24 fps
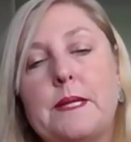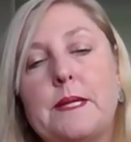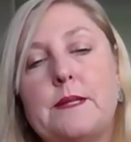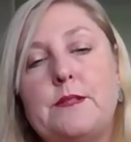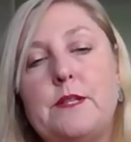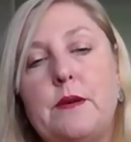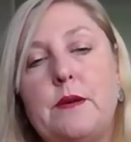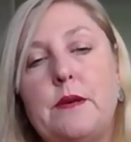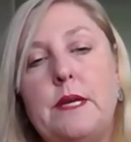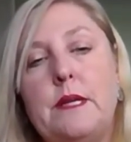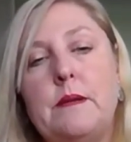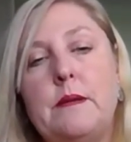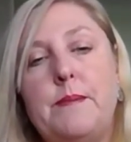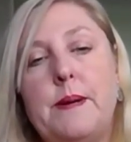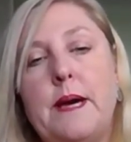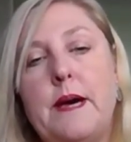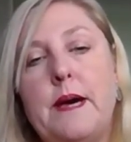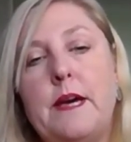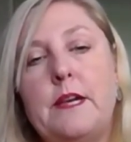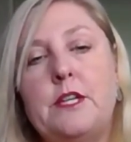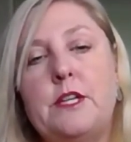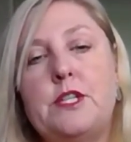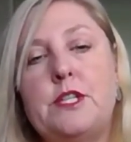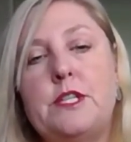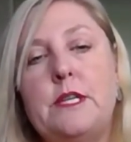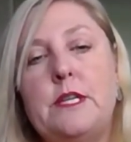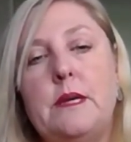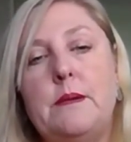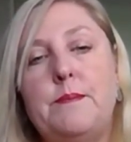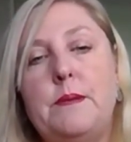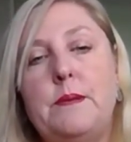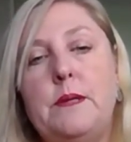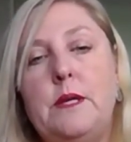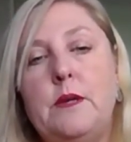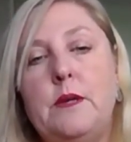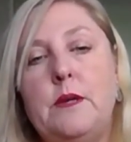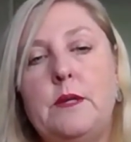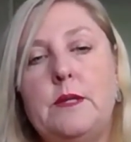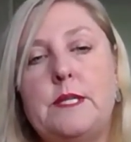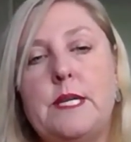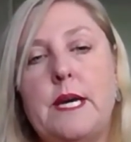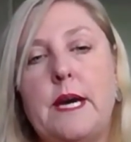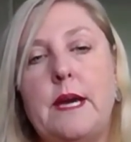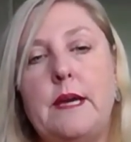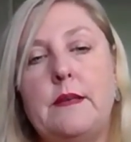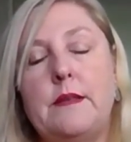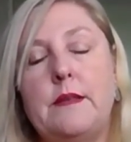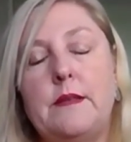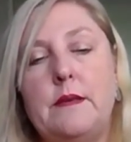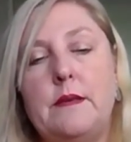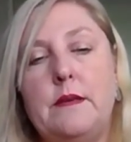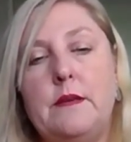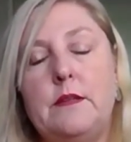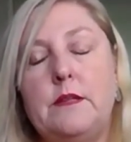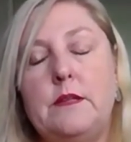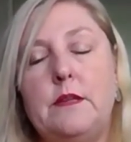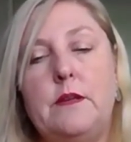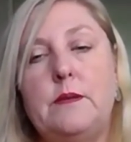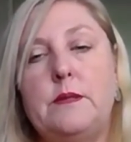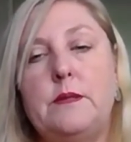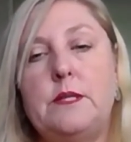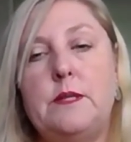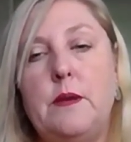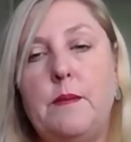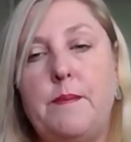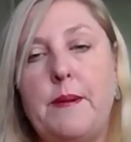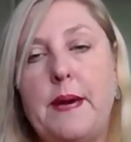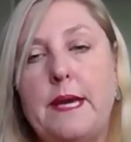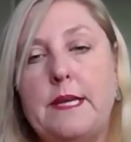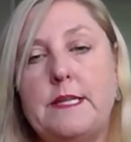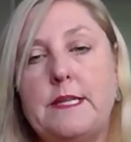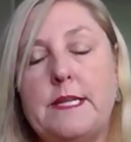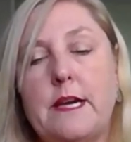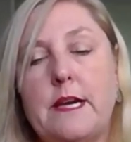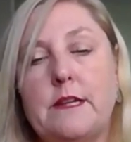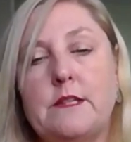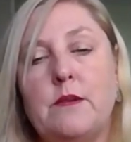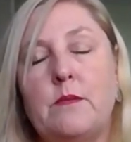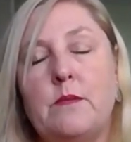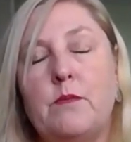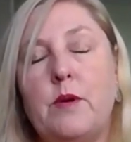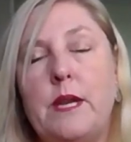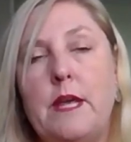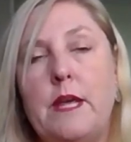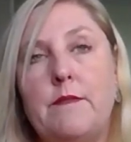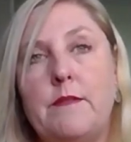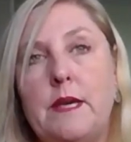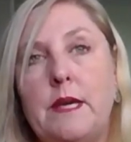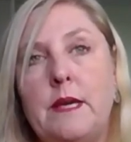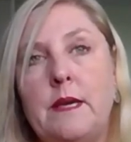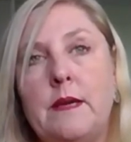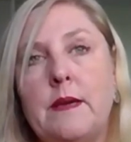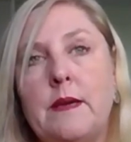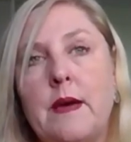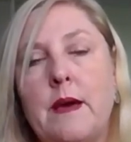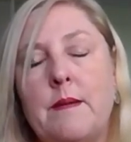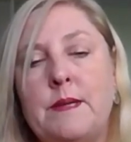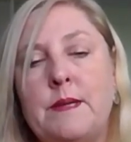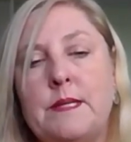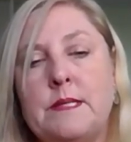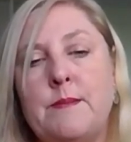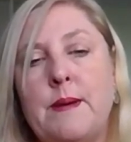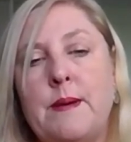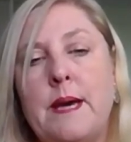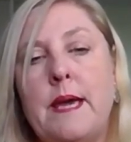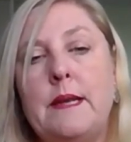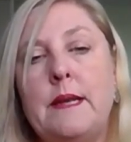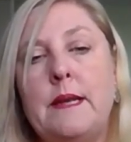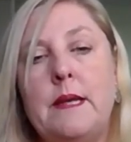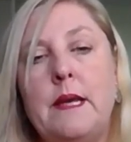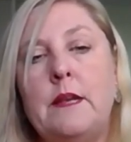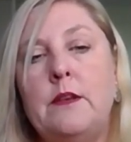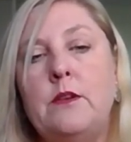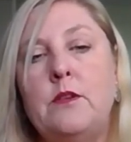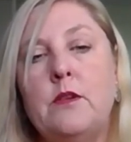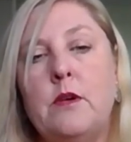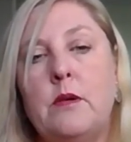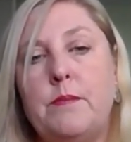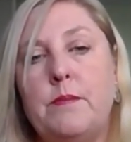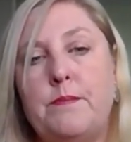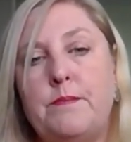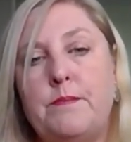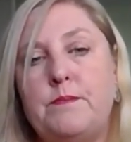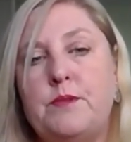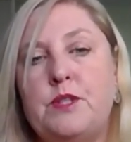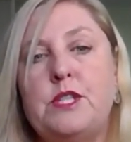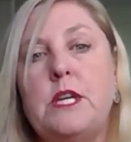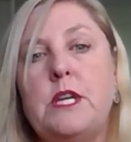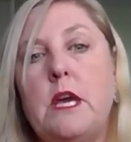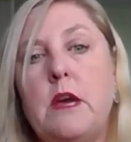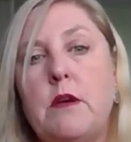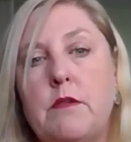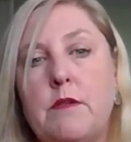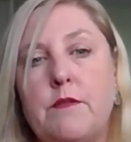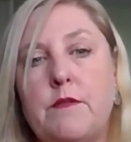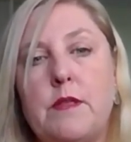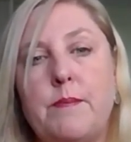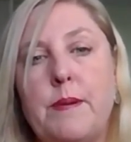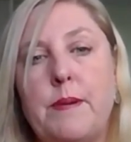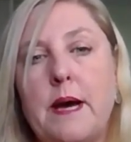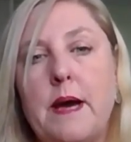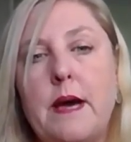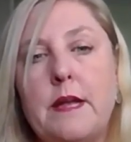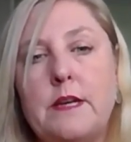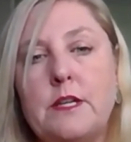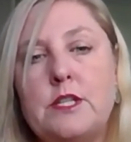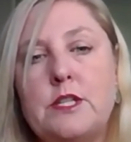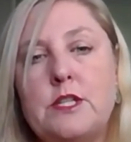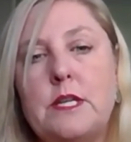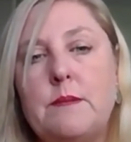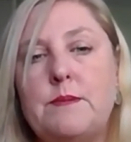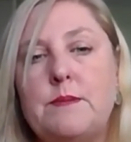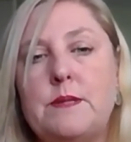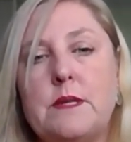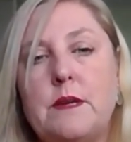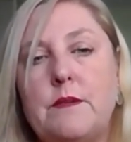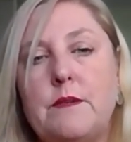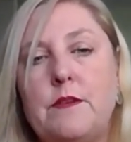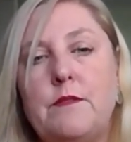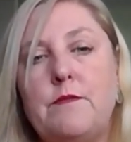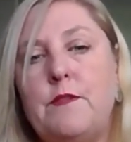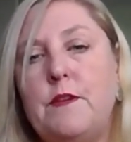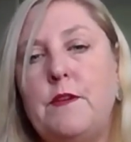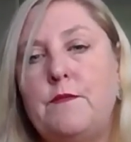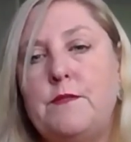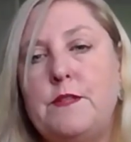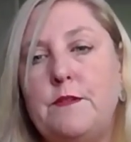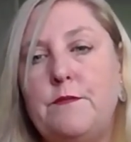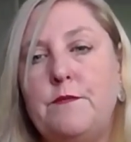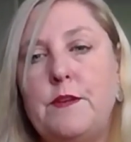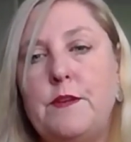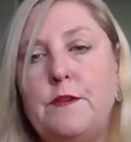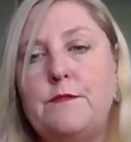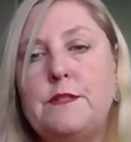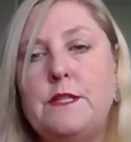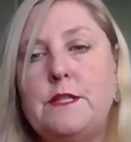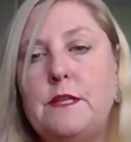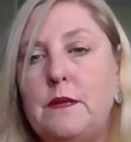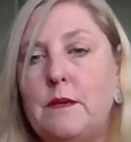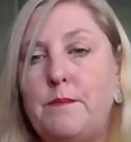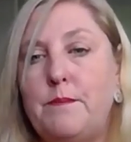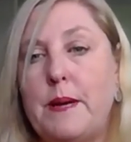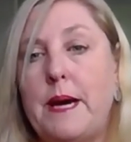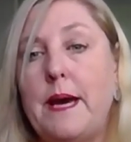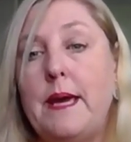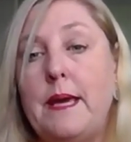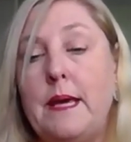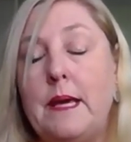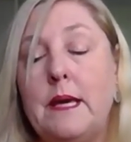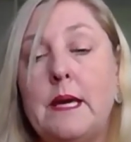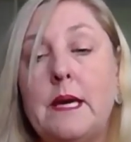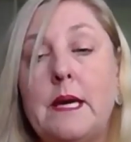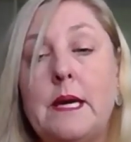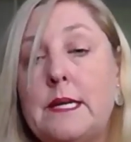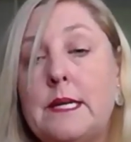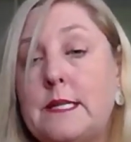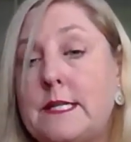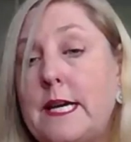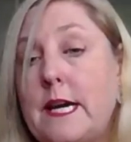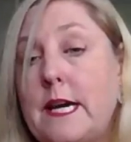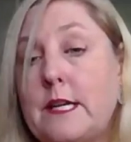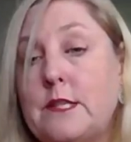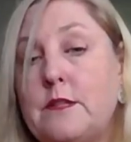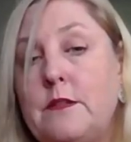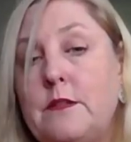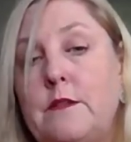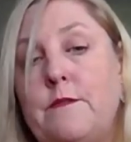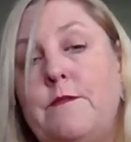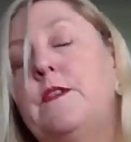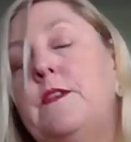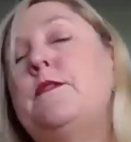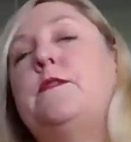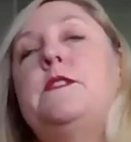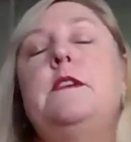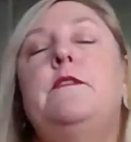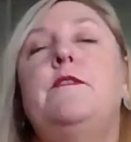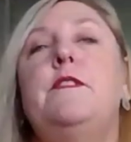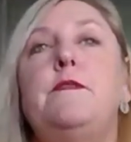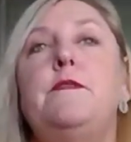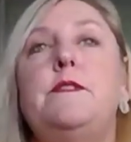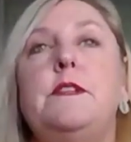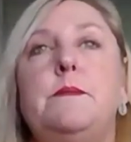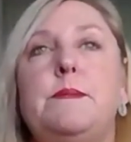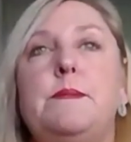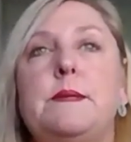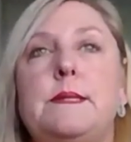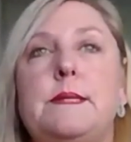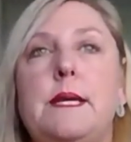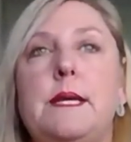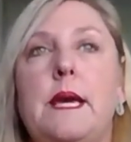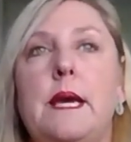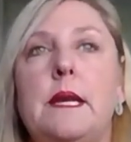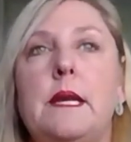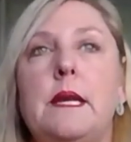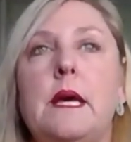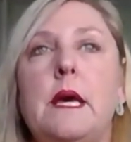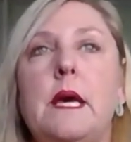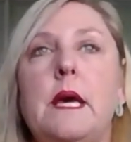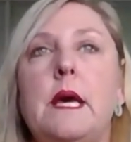So in a partnership, you pay tax on whatever income is made in your share of the partnership. So if you're 50-50, you pay tax on the 50-50%.